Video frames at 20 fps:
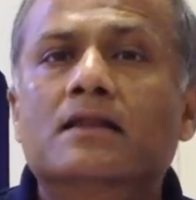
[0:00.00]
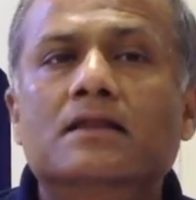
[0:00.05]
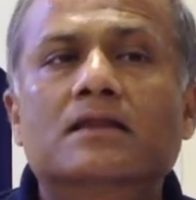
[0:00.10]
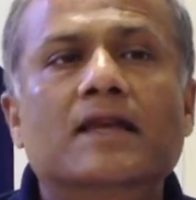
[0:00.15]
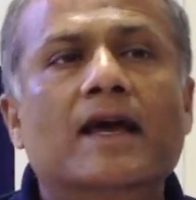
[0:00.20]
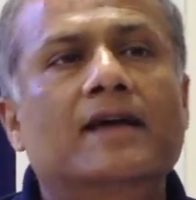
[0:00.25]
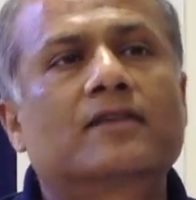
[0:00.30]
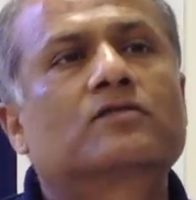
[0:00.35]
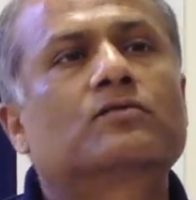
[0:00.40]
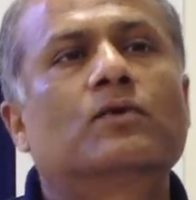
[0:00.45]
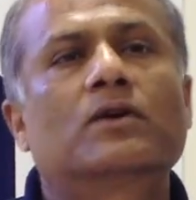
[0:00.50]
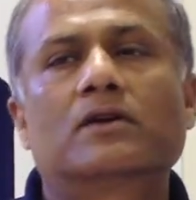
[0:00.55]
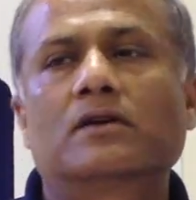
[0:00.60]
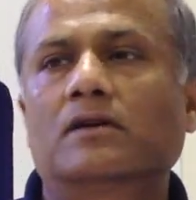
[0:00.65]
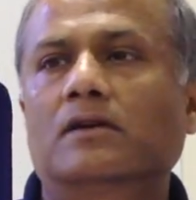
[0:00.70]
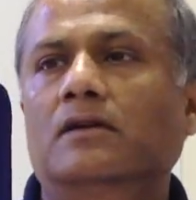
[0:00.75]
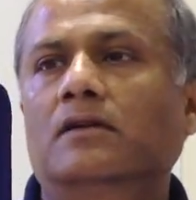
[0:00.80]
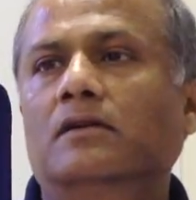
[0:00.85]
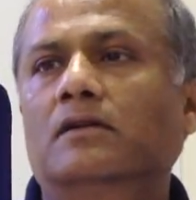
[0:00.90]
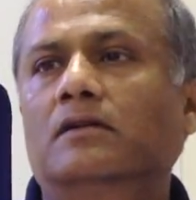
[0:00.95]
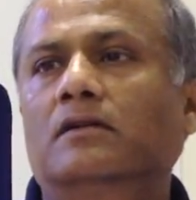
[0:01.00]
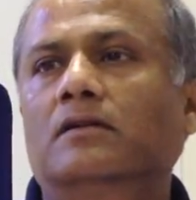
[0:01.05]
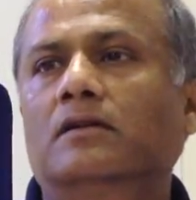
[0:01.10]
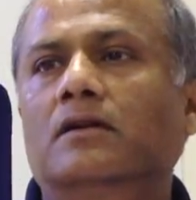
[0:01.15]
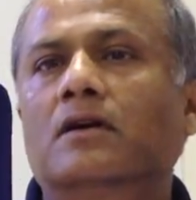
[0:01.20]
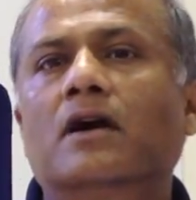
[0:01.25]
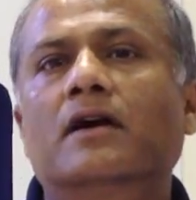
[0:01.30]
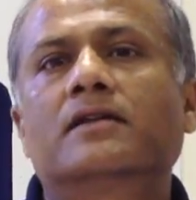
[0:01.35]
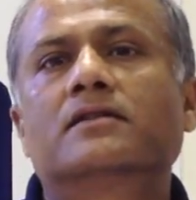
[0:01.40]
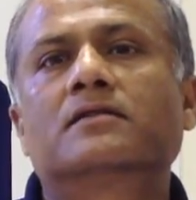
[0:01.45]
That's what
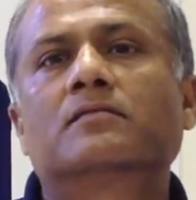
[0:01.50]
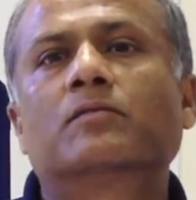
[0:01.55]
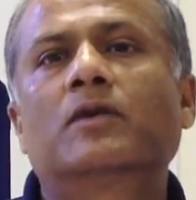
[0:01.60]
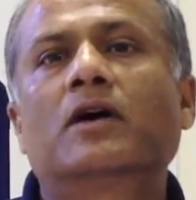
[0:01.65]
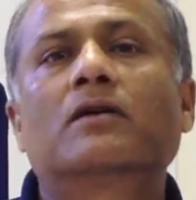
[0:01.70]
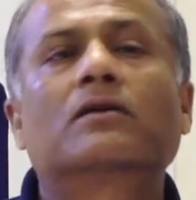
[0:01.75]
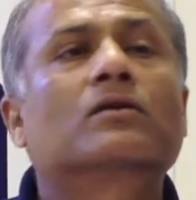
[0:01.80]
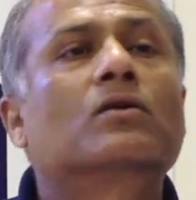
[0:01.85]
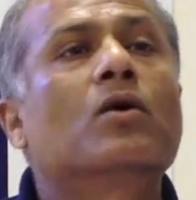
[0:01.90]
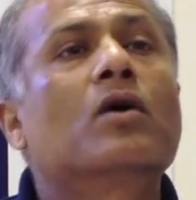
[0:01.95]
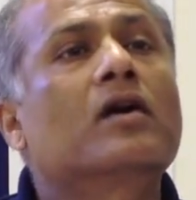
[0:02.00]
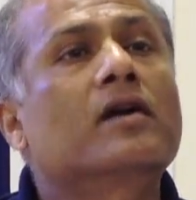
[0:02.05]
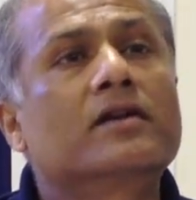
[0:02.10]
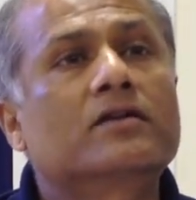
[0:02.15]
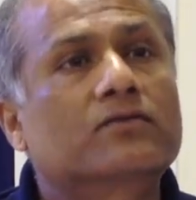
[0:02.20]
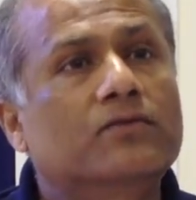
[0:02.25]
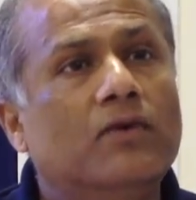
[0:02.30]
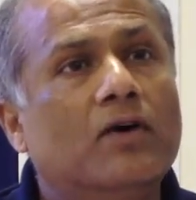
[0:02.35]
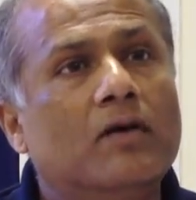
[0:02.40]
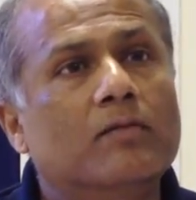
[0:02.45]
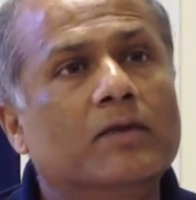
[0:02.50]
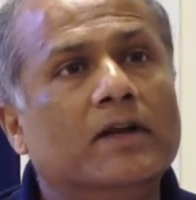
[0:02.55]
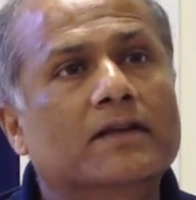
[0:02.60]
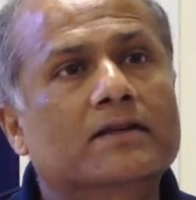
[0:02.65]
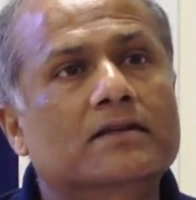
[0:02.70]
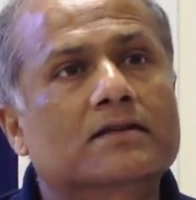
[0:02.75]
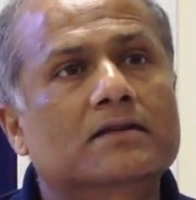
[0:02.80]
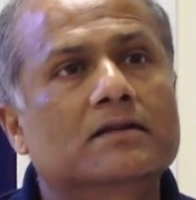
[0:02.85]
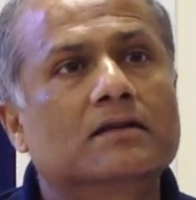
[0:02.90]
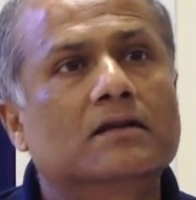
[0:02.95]
God is about. God is
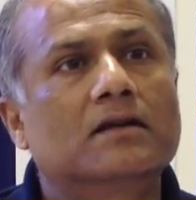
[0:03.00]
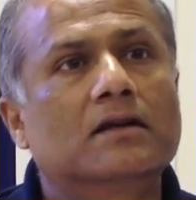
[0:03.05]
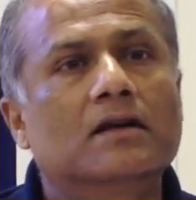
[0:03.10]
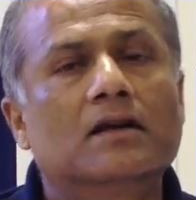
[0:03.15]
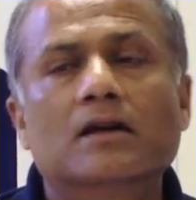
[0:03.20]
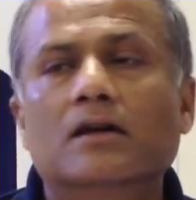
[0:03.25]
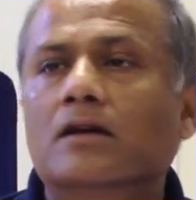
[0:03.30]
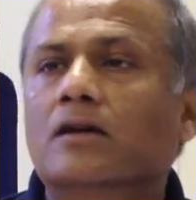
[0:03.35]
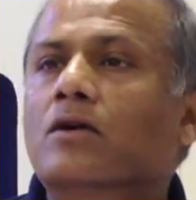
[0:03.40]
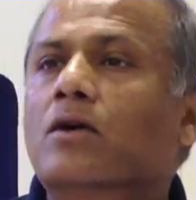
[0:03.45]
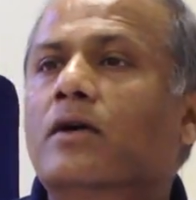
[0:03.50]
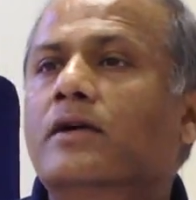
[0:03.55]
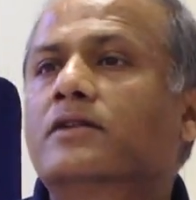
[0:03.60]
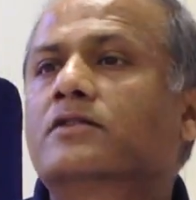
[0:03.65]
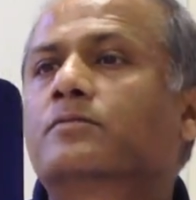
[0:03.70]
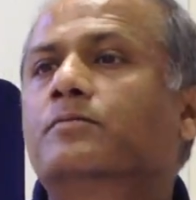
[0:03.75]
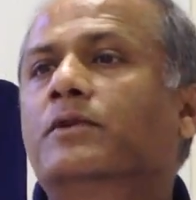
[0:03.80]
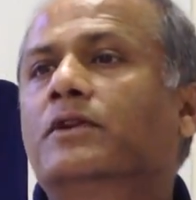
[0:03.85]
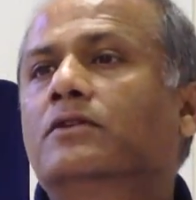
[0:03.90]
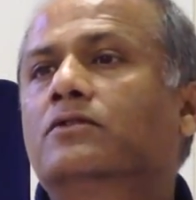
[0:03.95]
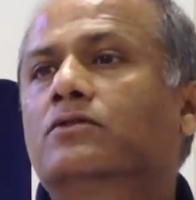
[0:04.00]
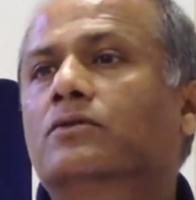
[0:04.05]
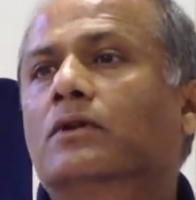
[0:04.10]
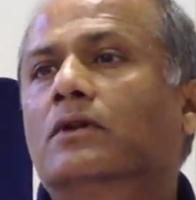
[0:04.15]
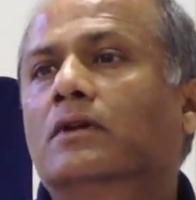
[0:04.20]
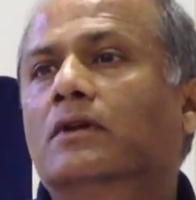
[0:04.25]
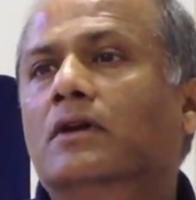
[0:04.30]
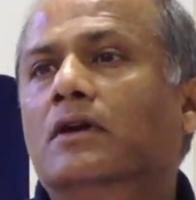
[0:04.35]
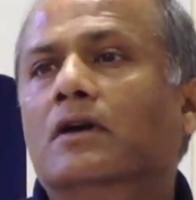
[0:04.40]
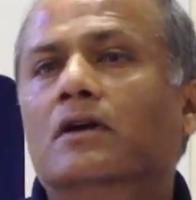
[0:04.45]
formless. God is spiritual.
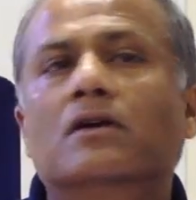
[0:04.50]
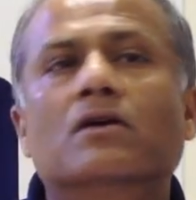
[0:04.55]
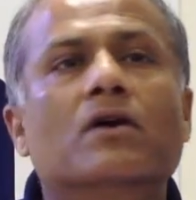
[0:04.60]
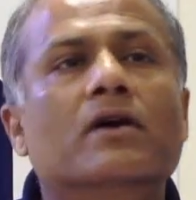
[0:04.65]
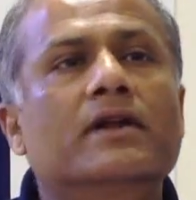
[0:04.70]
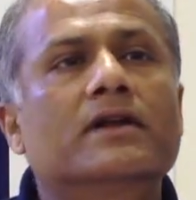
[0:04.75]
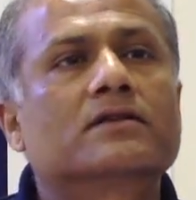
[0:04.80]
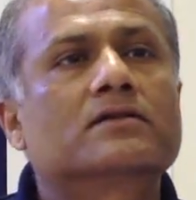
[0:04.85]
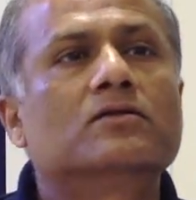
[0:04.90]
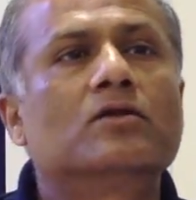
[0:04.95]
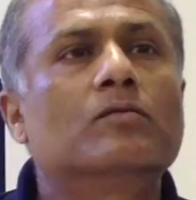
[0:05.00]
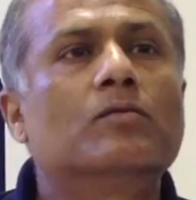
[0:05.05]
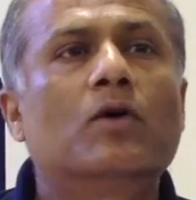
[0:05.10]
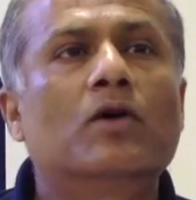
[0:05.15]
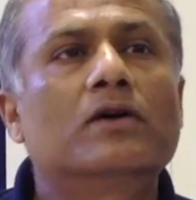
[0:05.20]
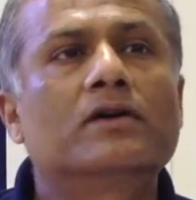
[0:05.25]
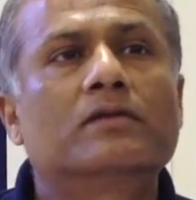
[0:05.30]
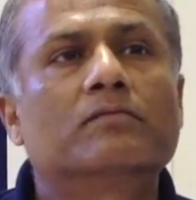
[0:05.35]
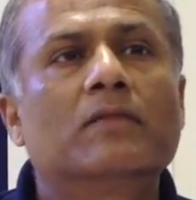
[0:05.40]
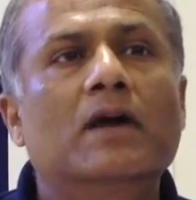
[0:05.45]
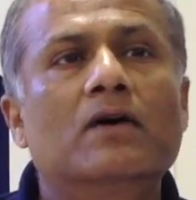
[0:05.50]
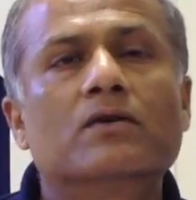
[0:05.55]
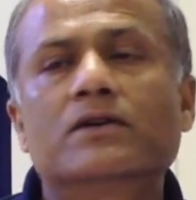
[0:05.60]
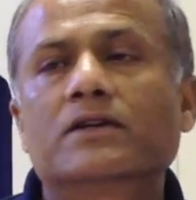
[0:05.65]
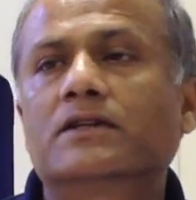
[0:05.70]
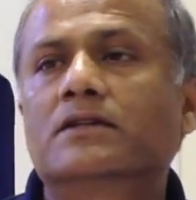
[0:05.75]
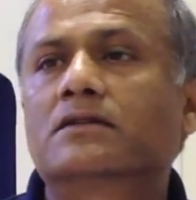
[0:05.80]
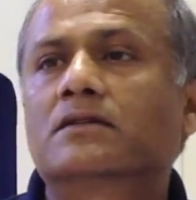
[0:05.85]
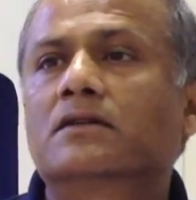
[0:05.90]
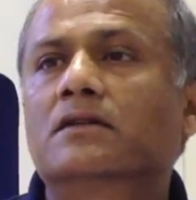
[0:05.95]
God has no
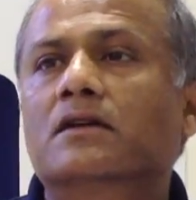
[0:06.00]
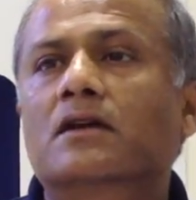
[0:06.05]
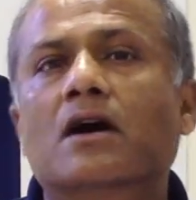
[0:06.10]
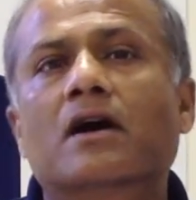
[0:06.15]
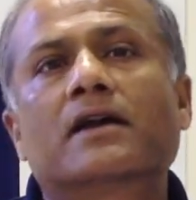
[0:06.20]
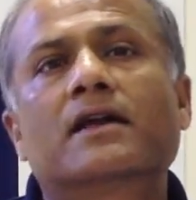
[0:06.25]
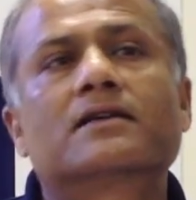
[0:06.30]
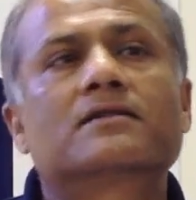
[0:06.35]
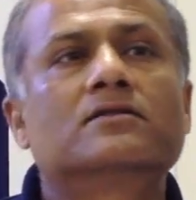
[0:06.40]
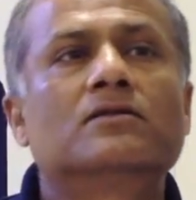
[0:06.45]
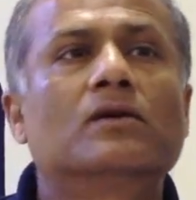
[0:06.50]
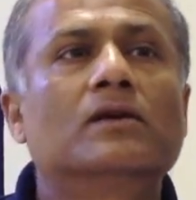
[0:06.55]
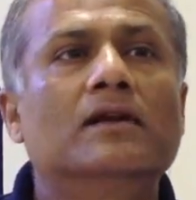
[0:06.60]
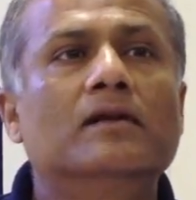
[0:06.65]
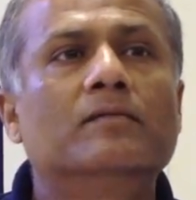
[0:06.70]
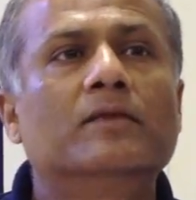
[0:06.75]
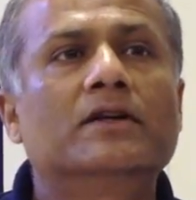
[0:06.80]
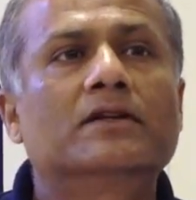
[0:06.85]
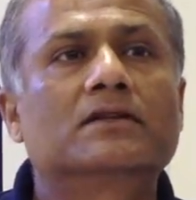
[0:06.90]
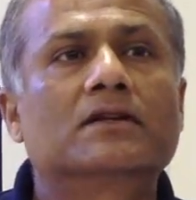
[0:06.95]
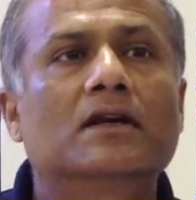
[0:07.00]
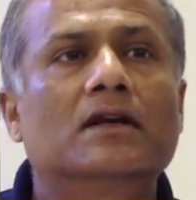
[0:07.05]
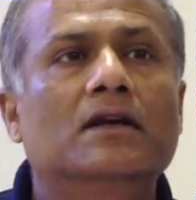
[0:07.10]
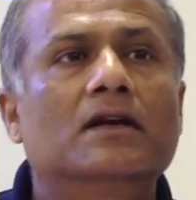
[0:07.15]
boundaries. God has no limits.